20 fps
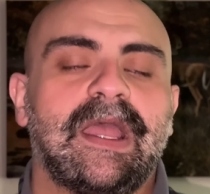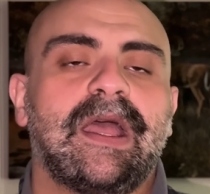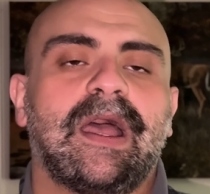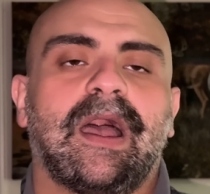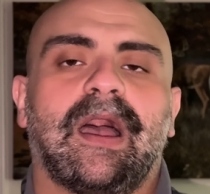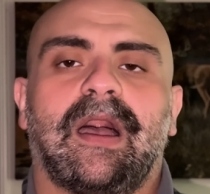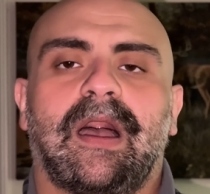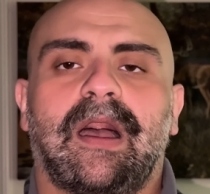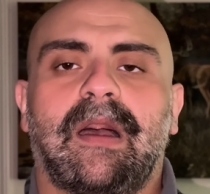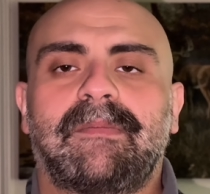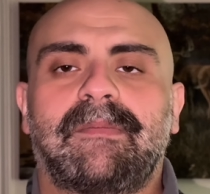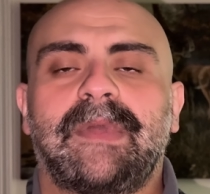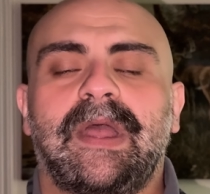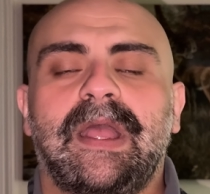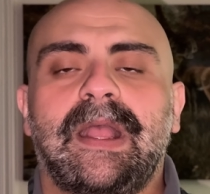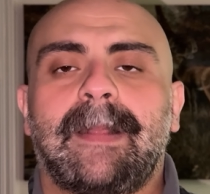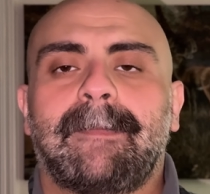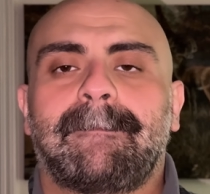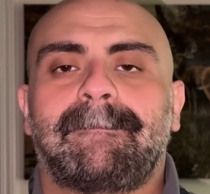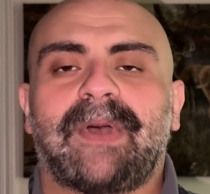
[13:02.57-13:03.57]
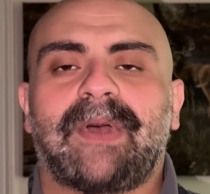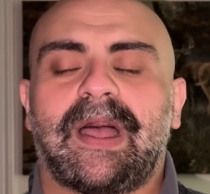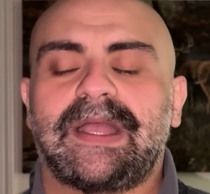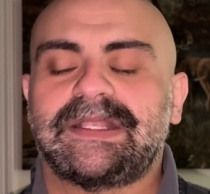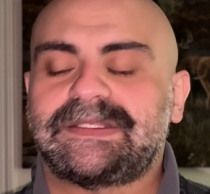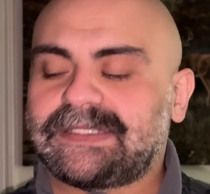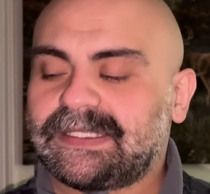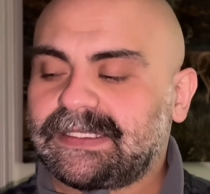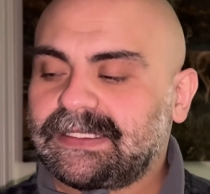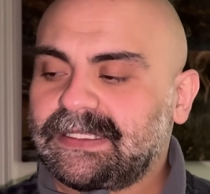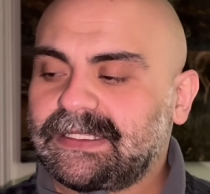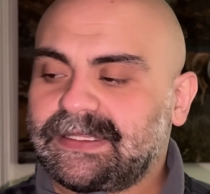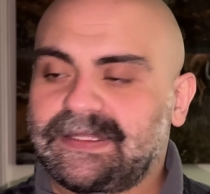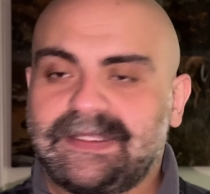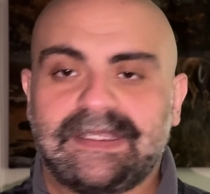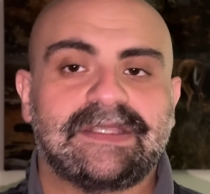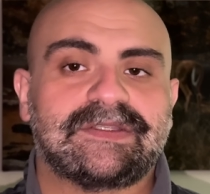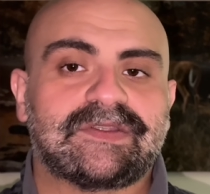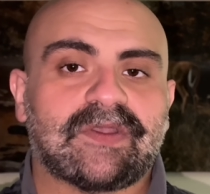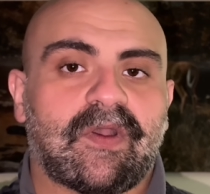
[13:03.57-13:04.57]
Um, but
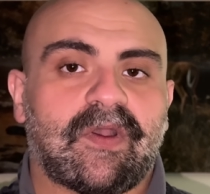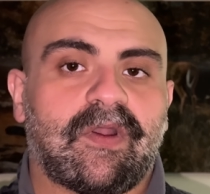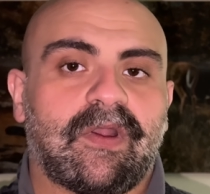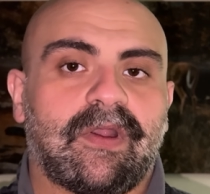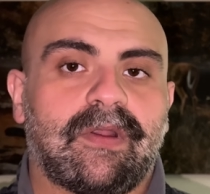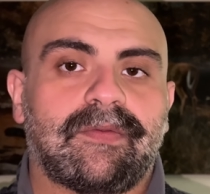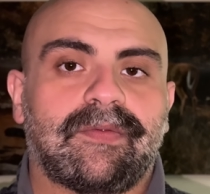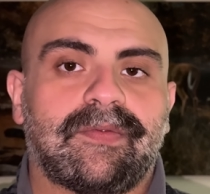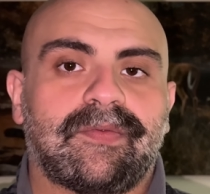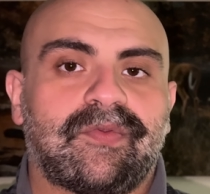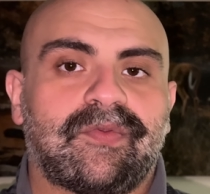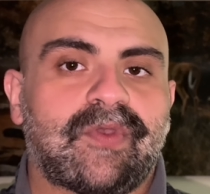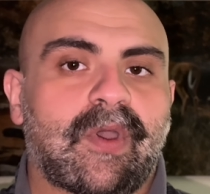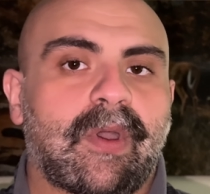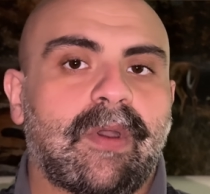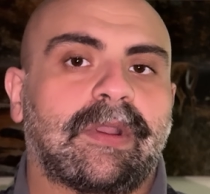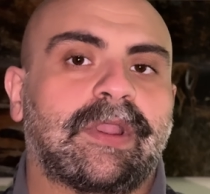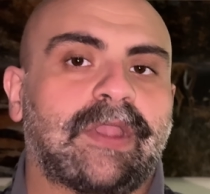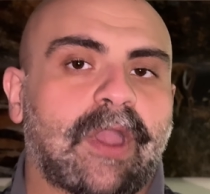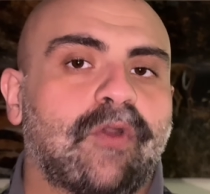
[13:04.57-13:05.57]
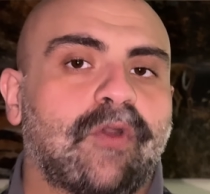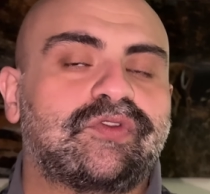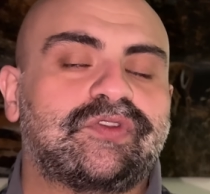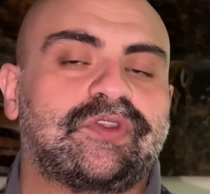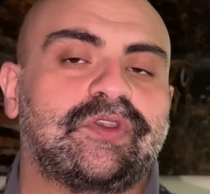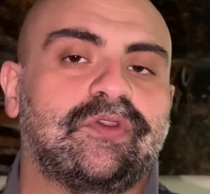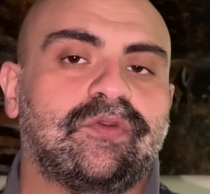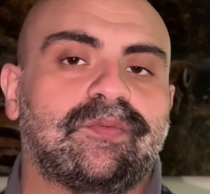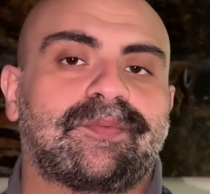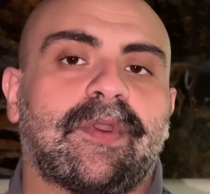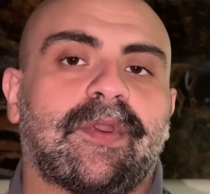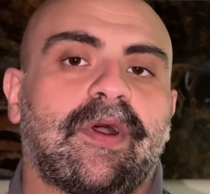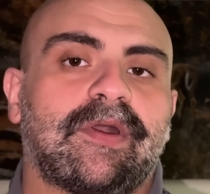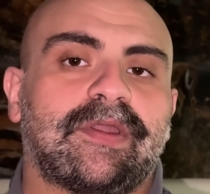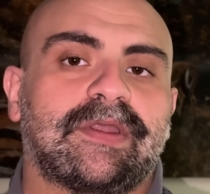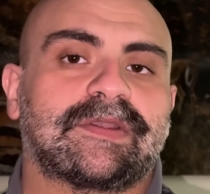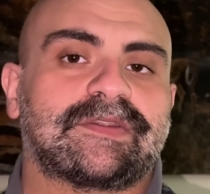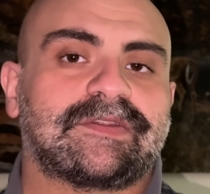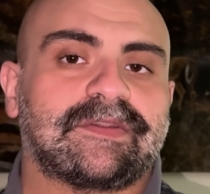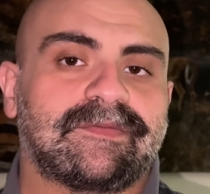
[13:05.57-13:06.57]
these are the go-to
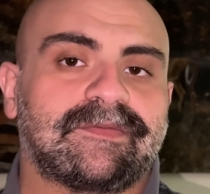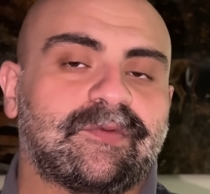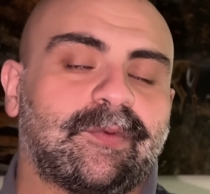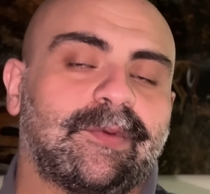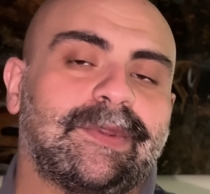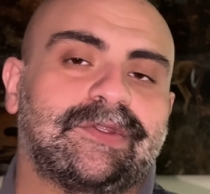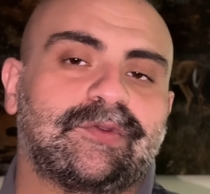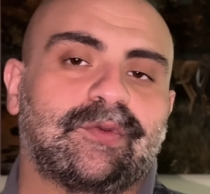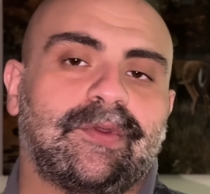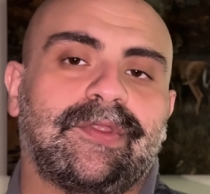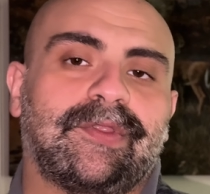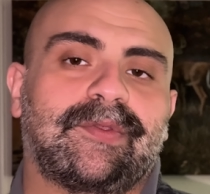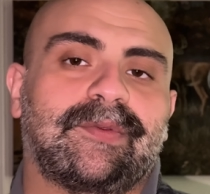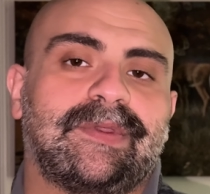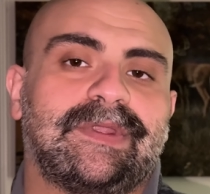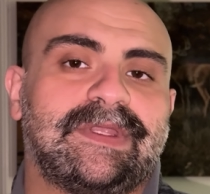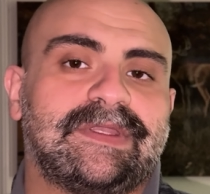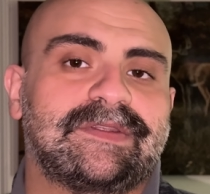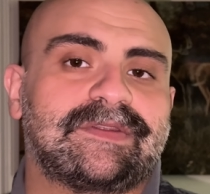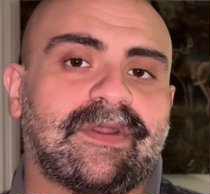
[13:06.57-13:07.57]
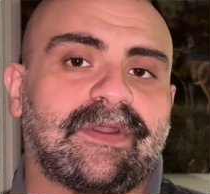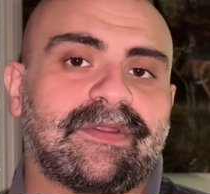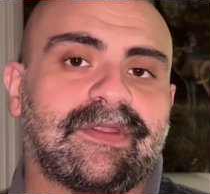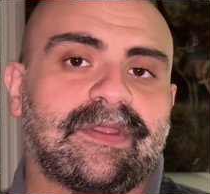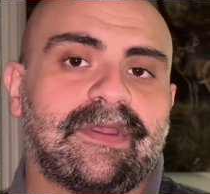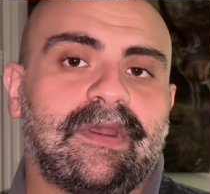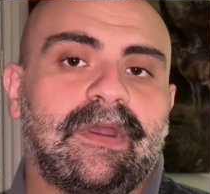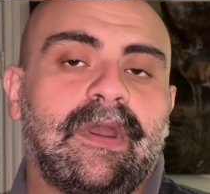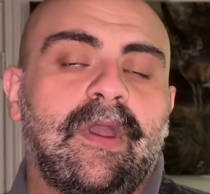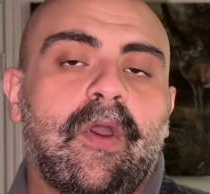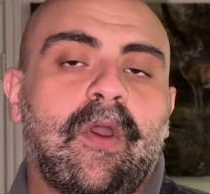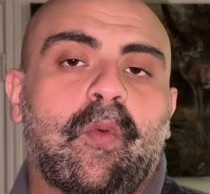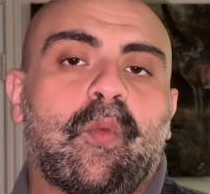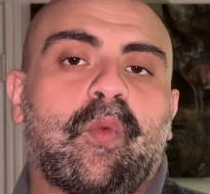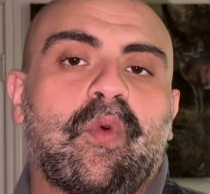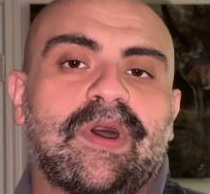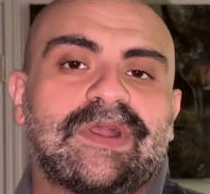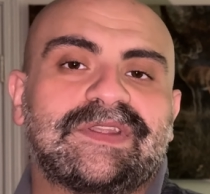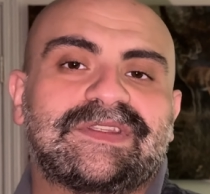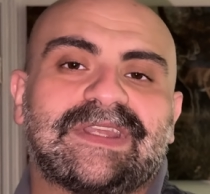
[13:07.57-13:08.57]
products of twenty twenty-three. These are the
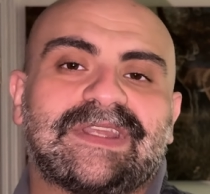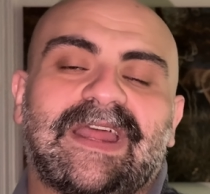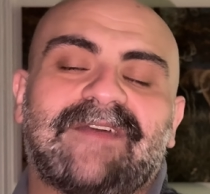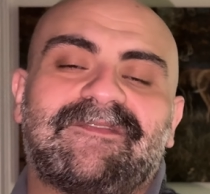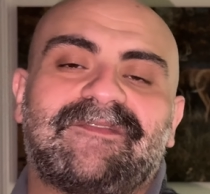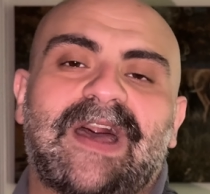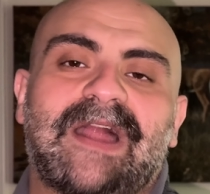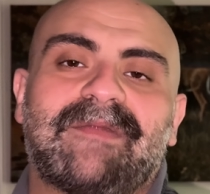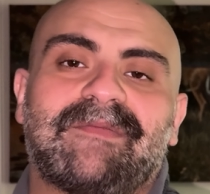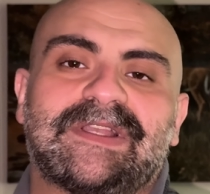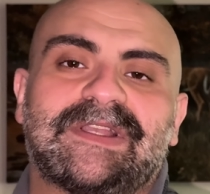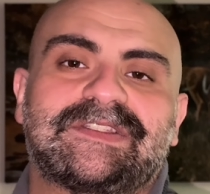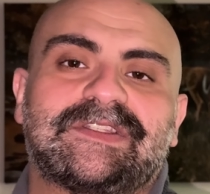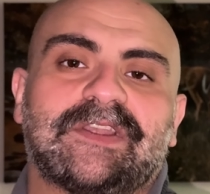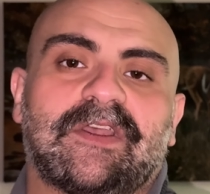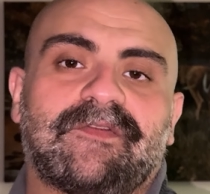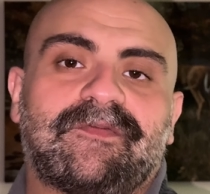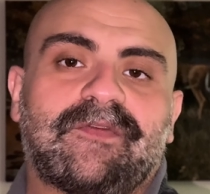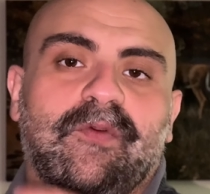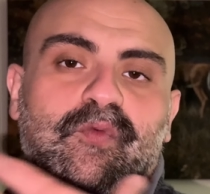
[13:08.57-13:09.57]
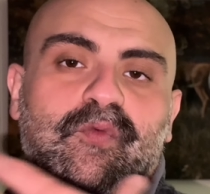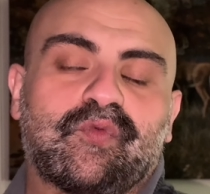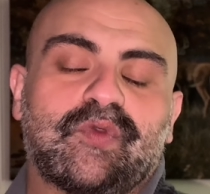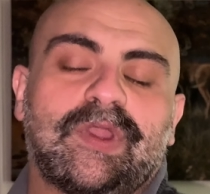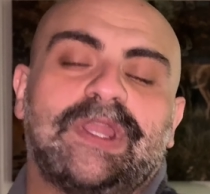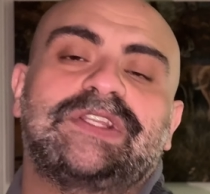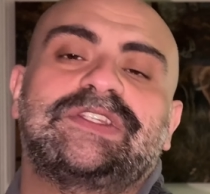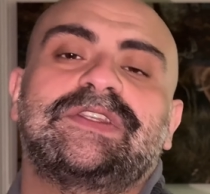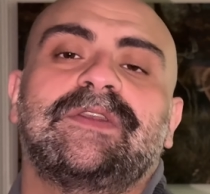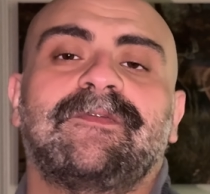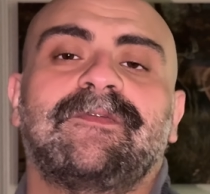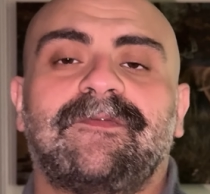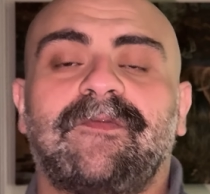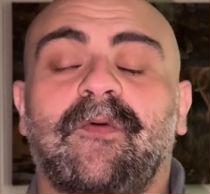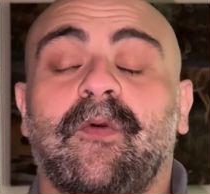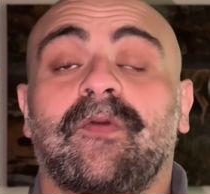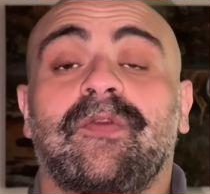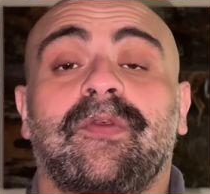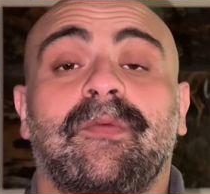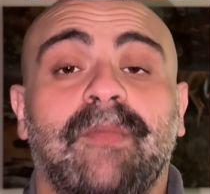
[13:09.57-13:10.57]
ones that I find myself reaching
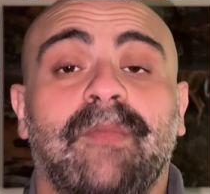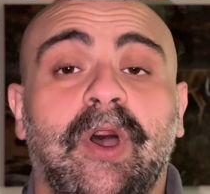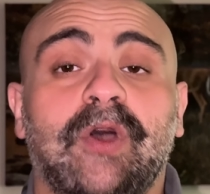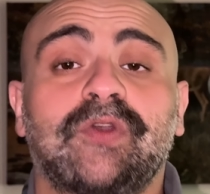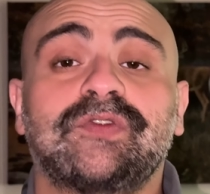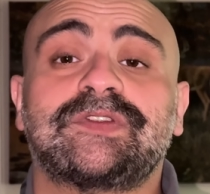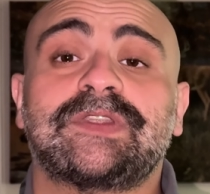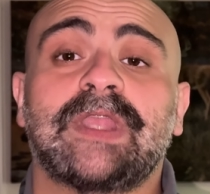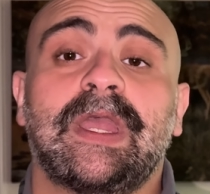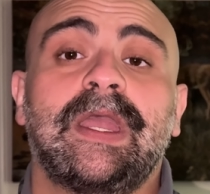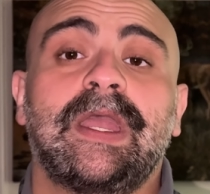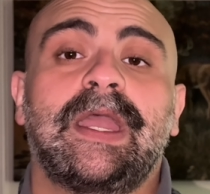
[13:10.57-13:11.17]
for the most.